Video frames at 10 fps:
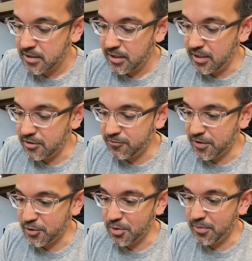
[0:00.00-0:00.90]
in the
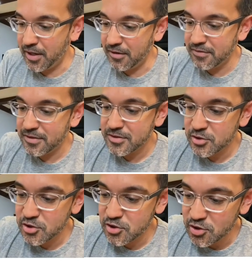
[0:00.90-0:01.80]
figure above?
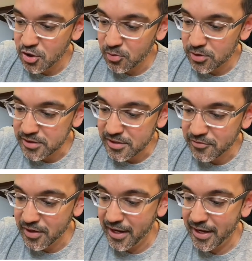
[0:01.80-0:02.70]
So we're looking for
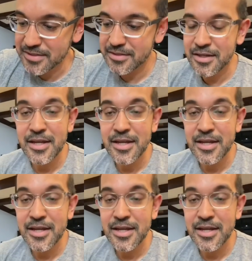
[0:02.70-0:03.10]
x.